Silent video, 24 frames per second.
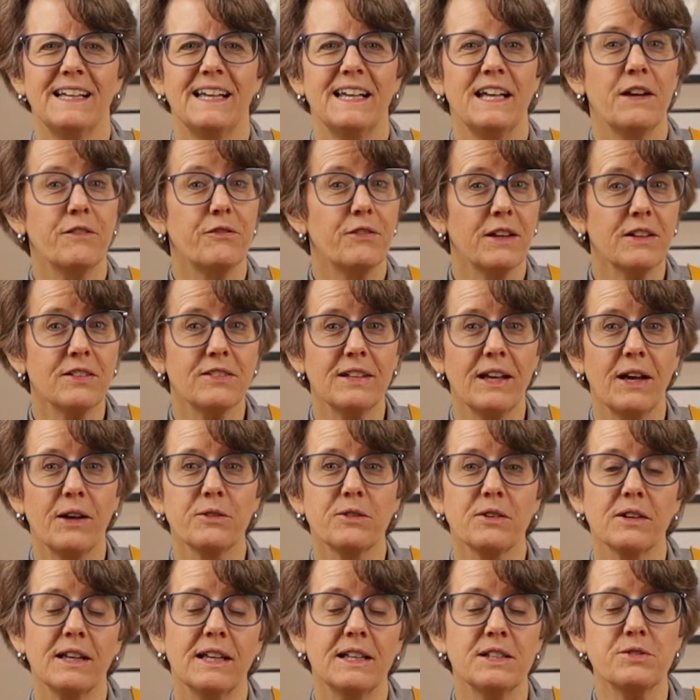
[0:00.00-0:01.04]
If this
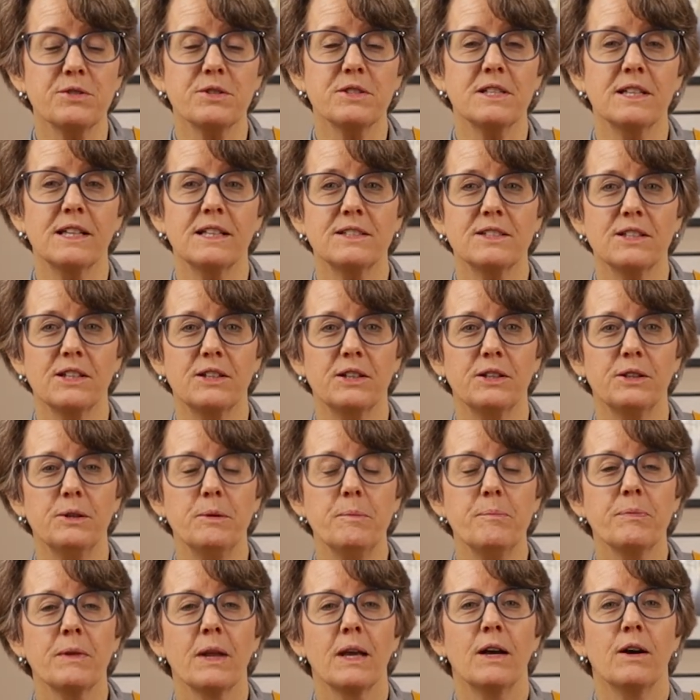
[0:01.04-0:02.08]
sounds interesting to
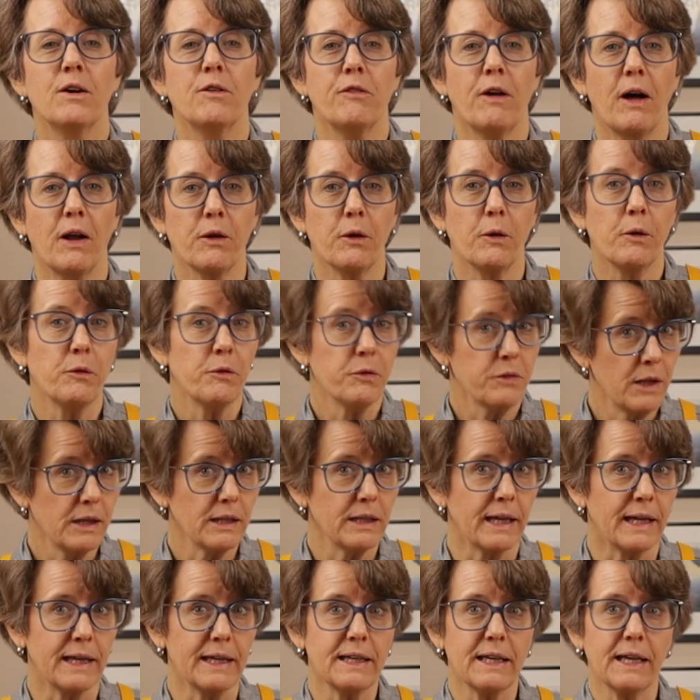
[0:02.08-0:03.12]
you, follow the
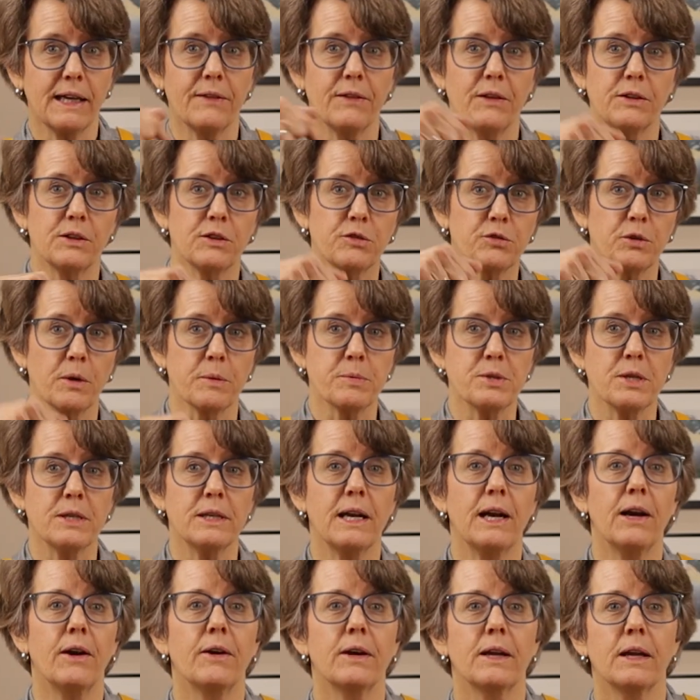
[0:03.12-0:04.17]
link in the description
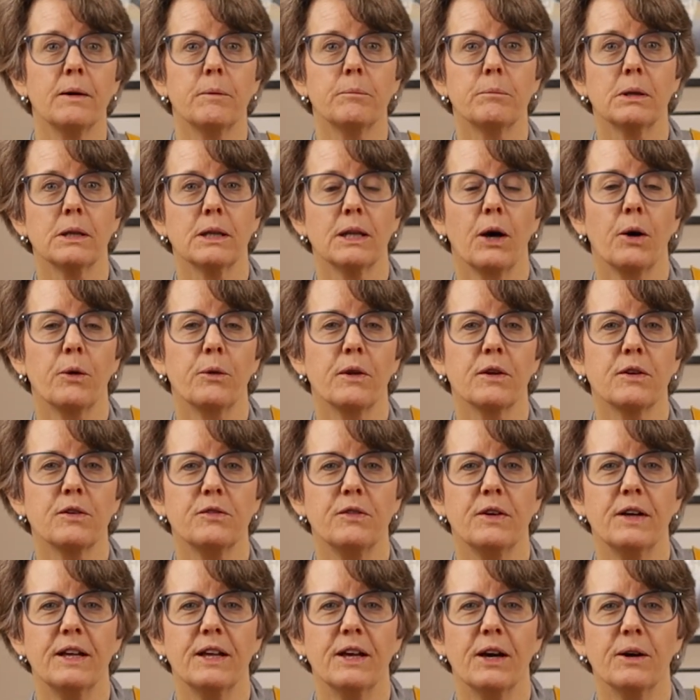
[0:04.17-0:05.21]
area below this
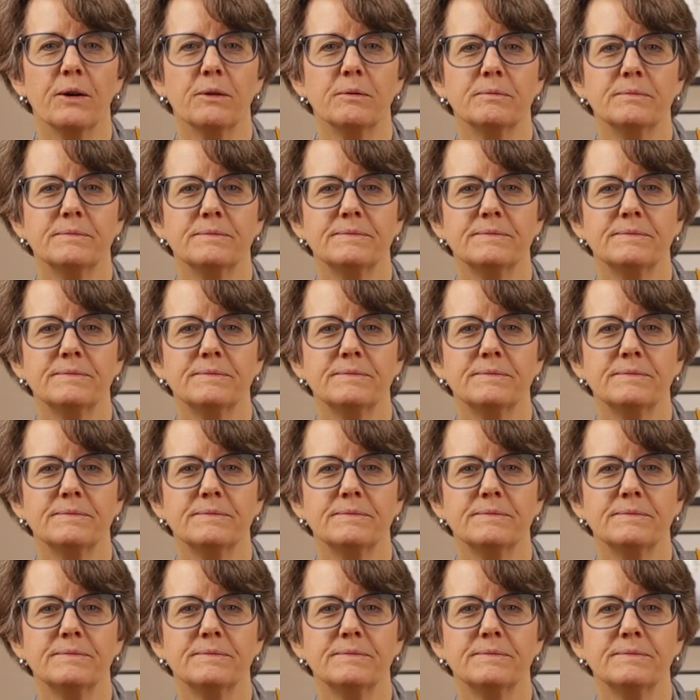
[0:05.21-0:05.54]
video.